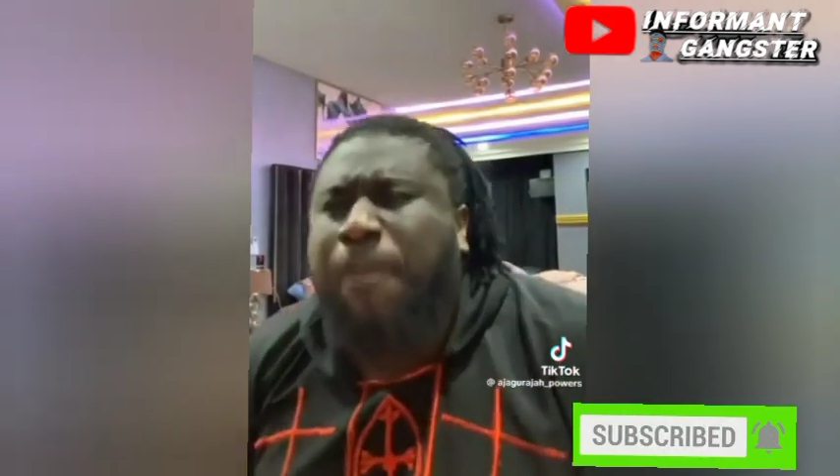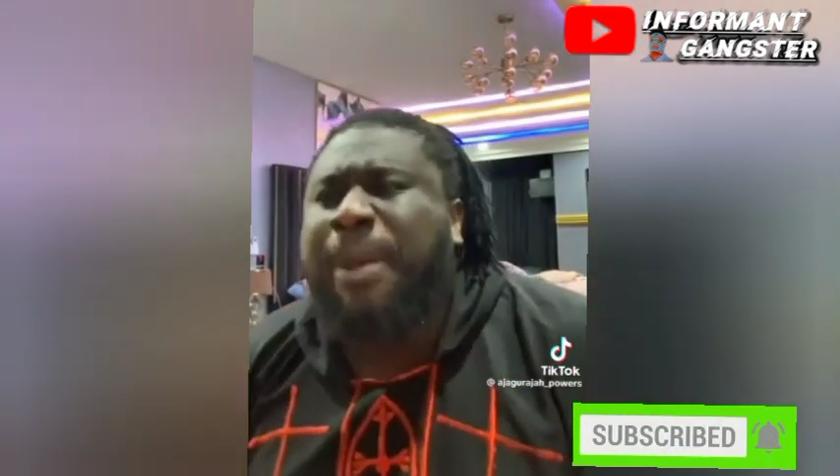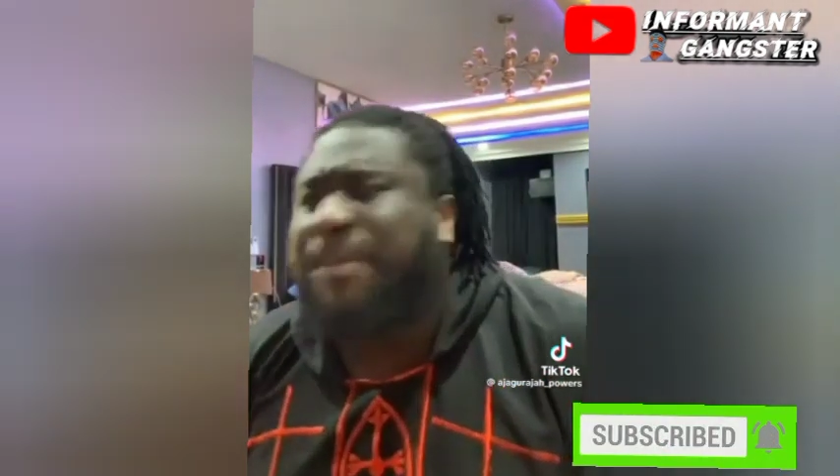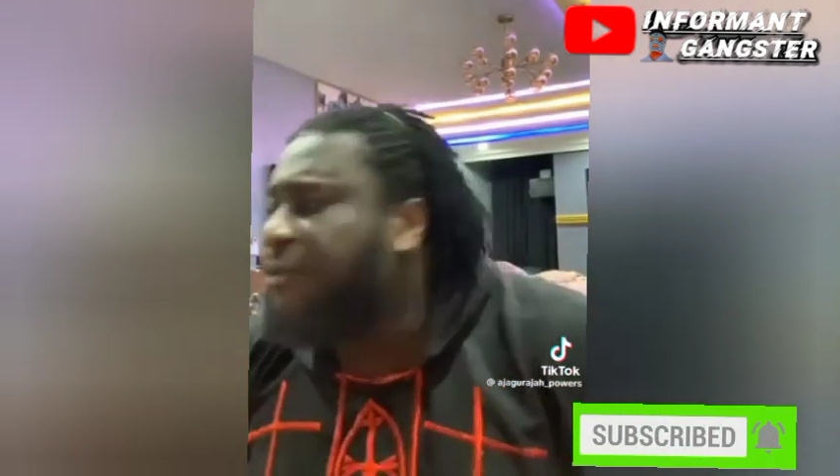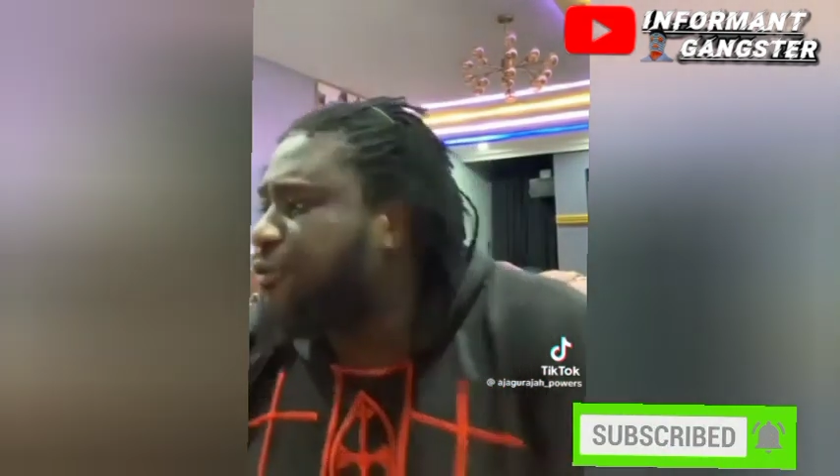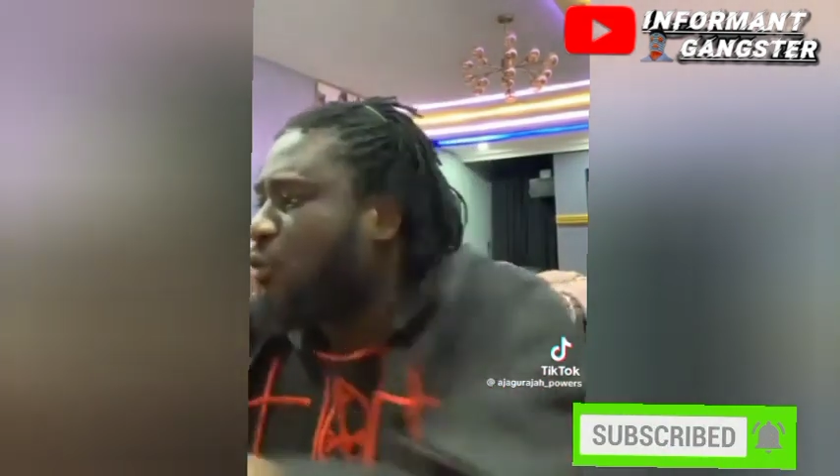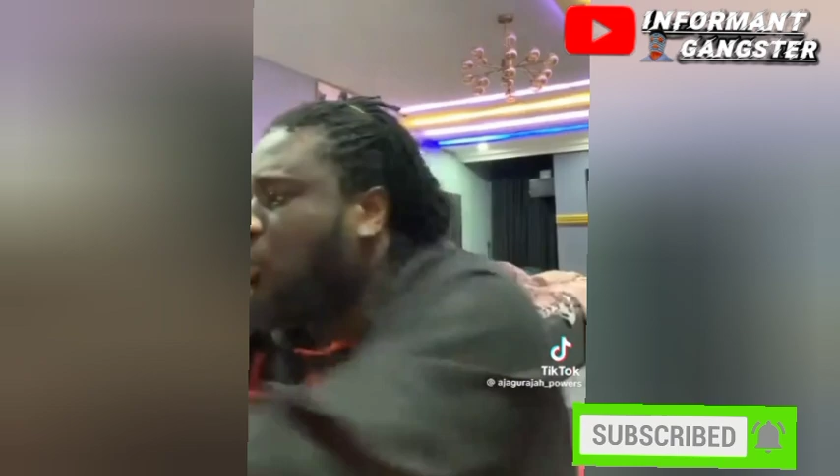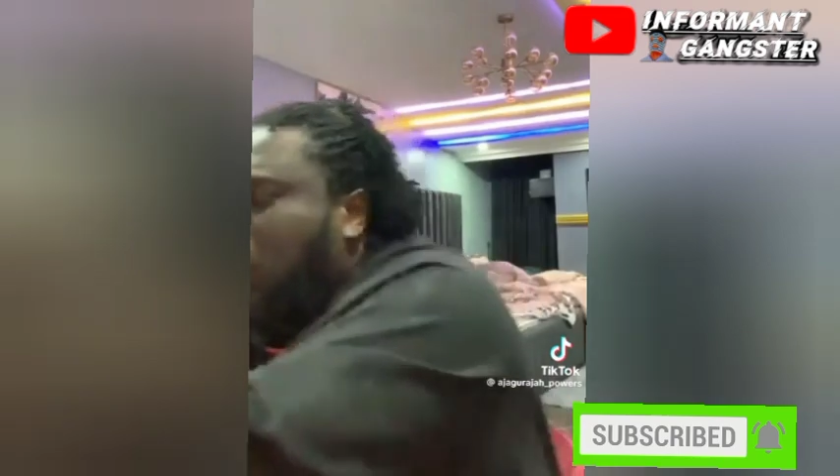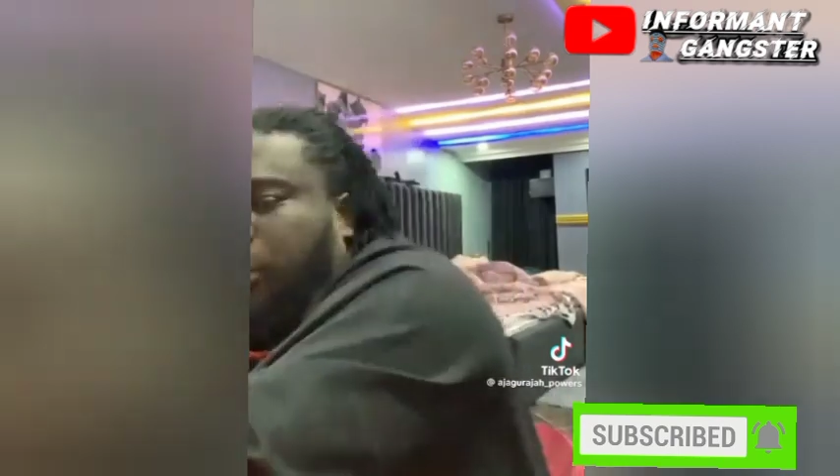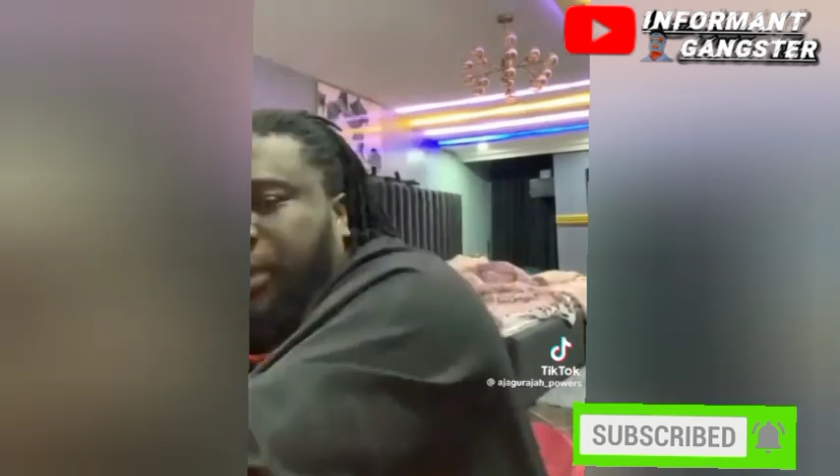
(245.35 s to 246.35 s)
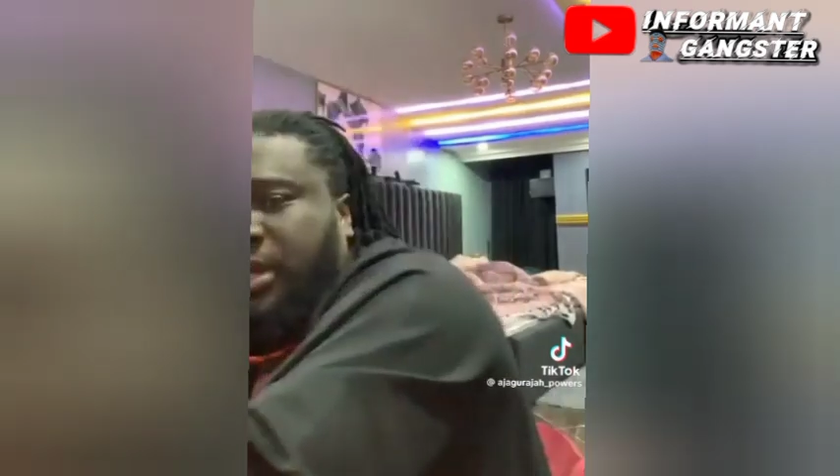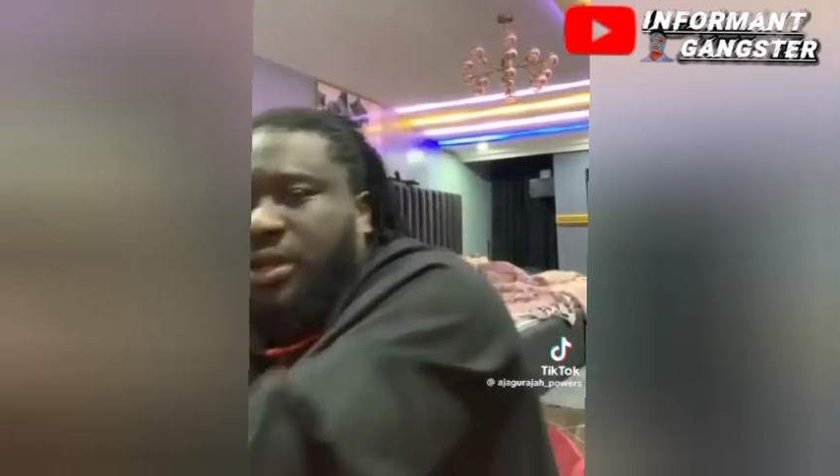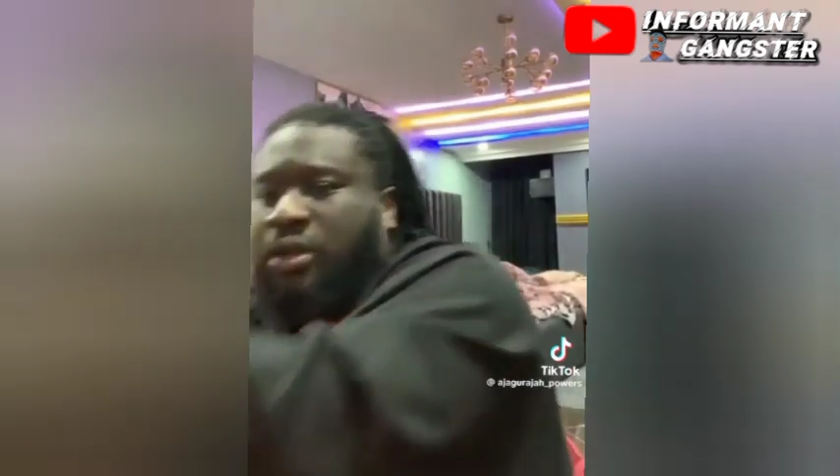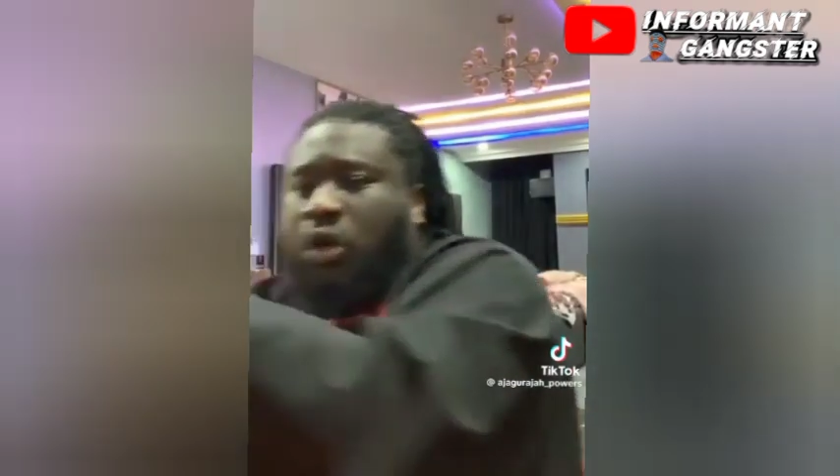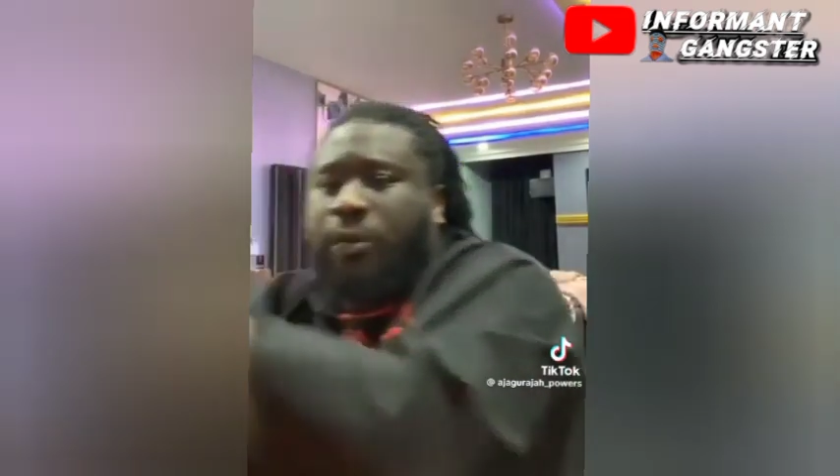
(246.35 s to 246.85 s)
or perfume. We are
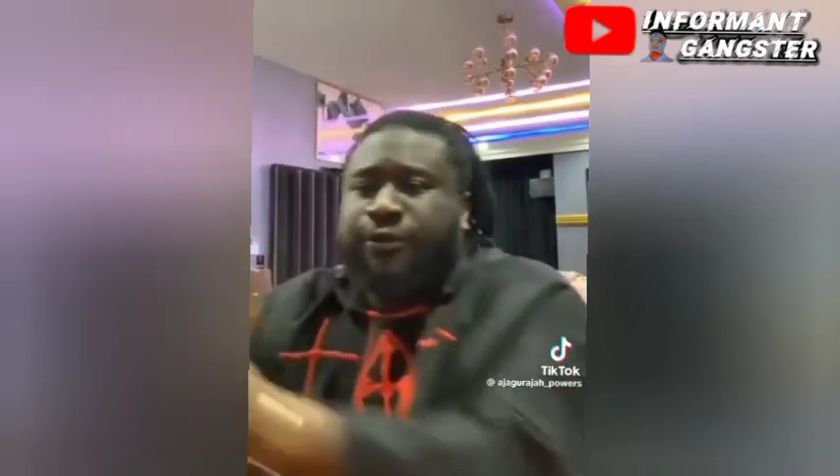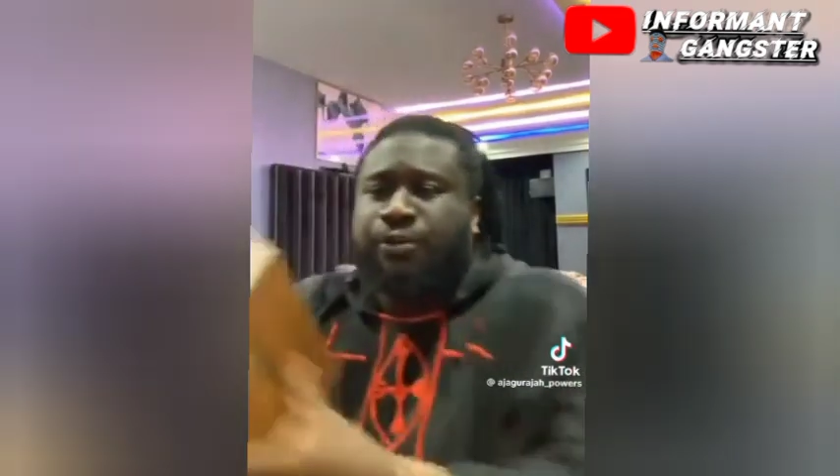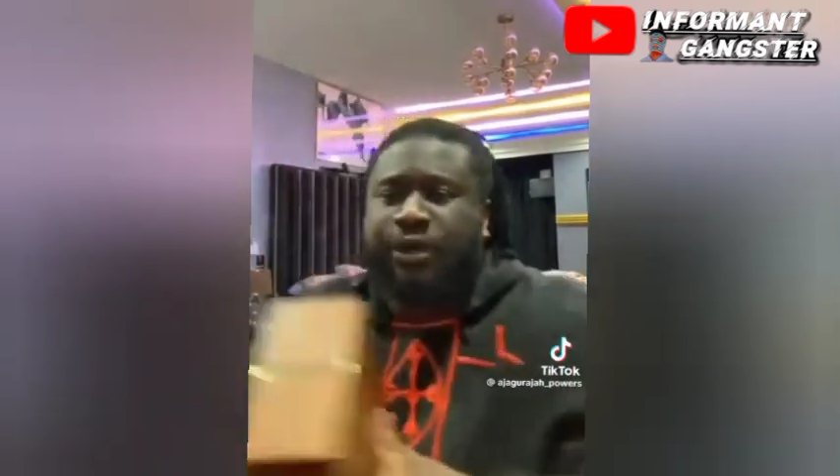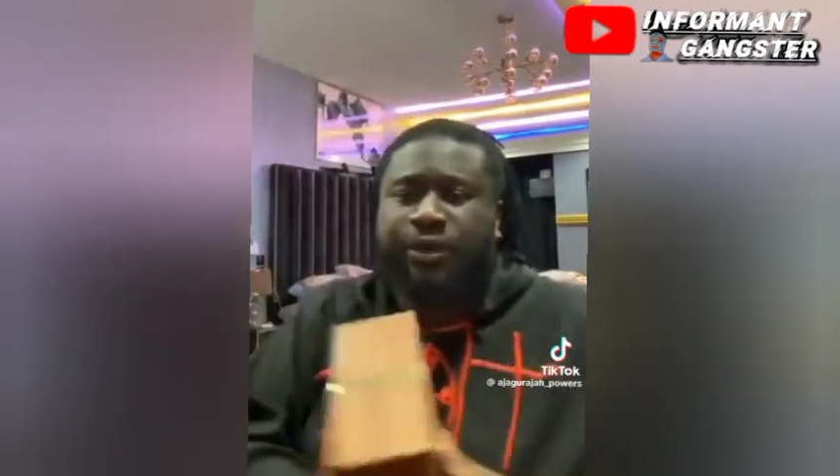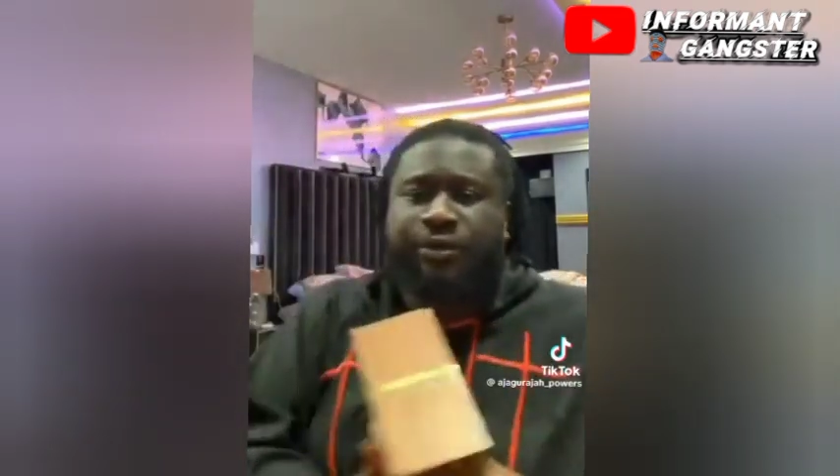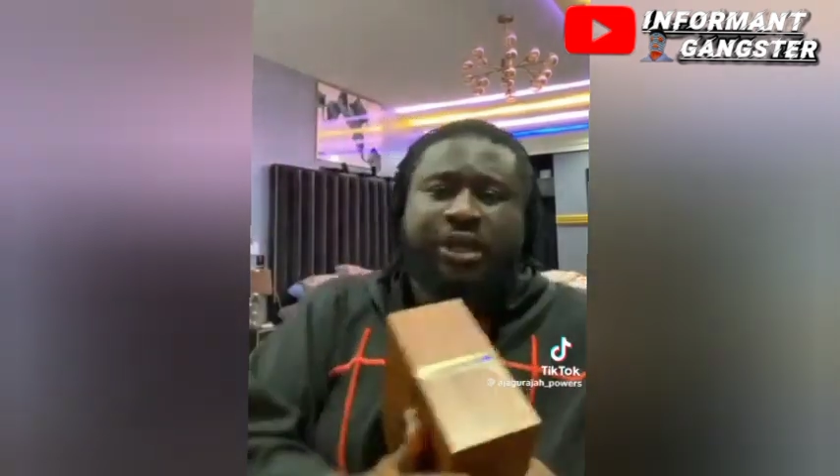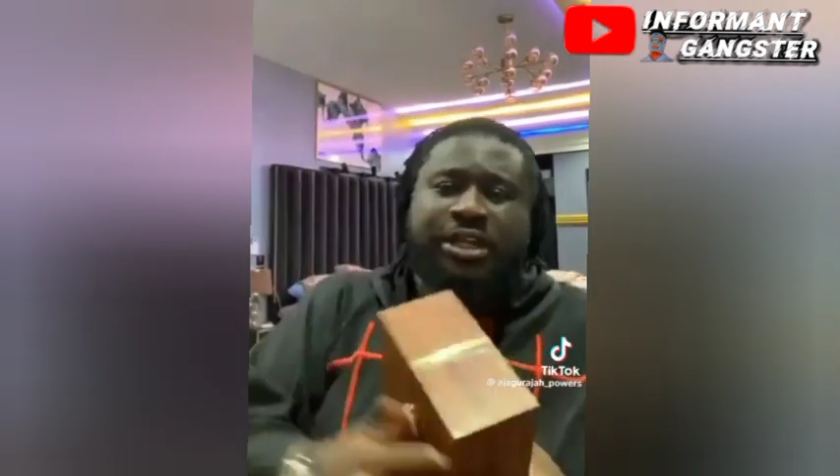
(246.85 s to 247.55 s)
perfume.